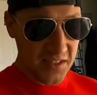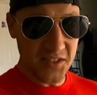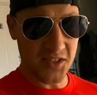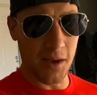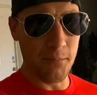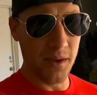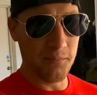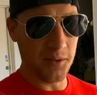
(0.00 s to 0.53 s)

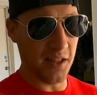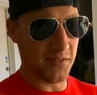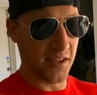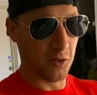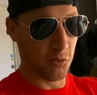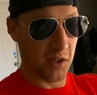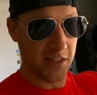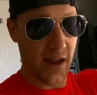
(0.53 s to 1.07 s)
some people I
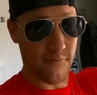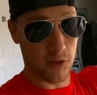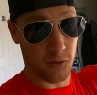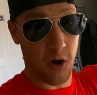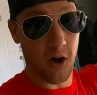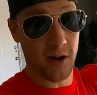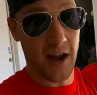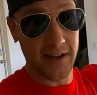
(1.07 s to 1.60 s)
think really have the
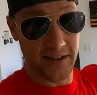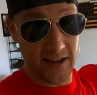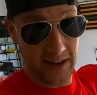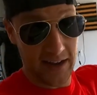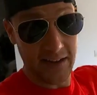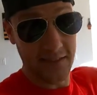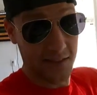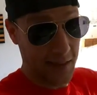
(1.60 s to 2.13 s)
wrong idea. And
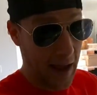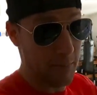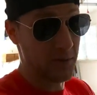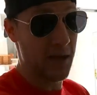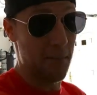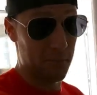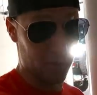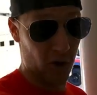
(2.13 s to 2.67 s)
I got the
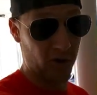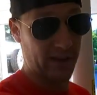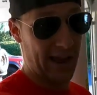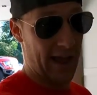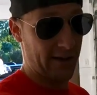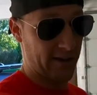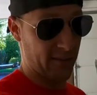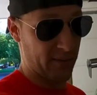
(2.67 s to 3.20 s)
laptop broken
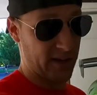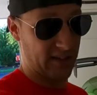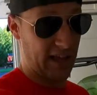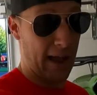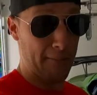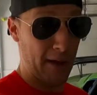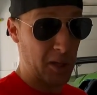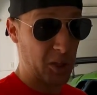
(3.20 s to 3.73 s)
out here because
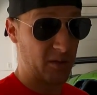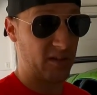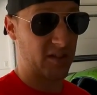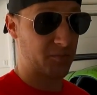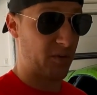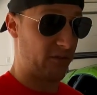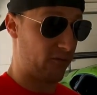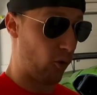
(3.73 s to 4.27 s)
I mentioned
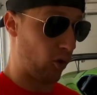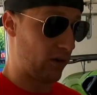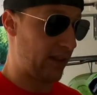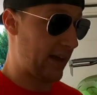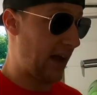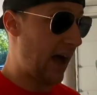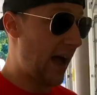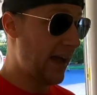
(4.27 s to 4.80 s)
this before.
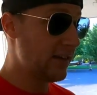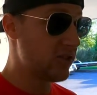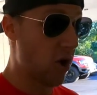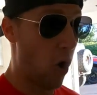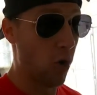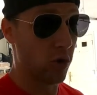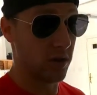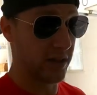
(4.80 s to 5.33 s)
Like I
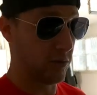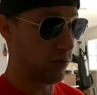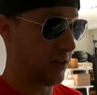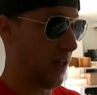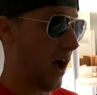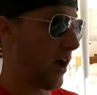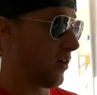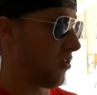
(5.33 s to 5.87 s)
totally
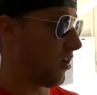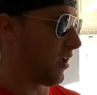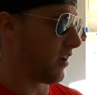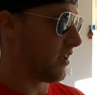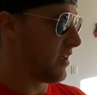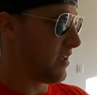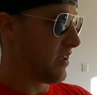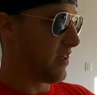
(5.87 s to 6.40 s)
rely
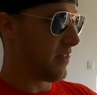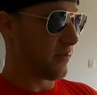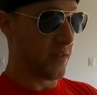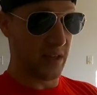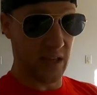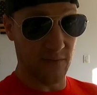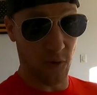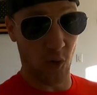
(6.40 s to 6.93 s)
on
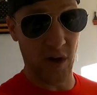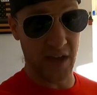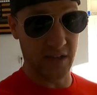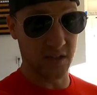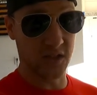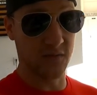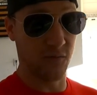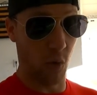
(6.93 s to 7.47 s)
the
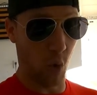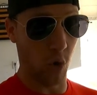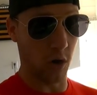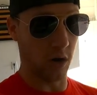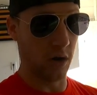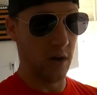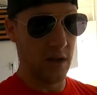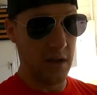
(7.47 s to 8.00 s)
giveaways
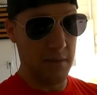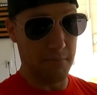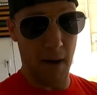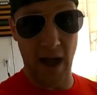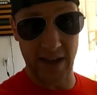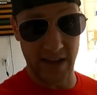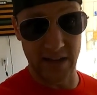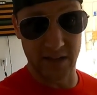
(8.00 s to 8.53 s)
for
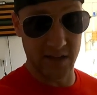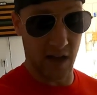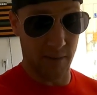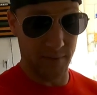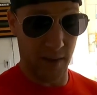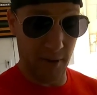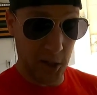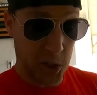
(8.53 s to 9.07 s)
my
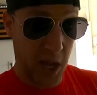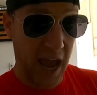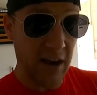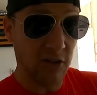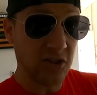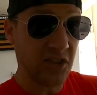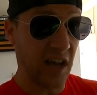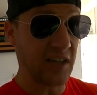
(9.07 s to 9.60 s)
income. Now my
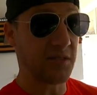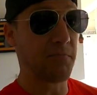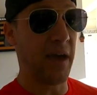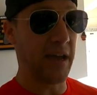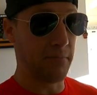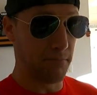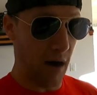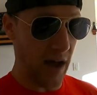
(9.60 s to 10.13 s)
channel does
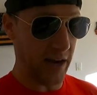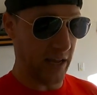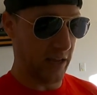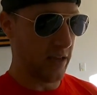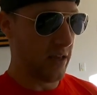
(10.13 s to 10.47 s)
make money.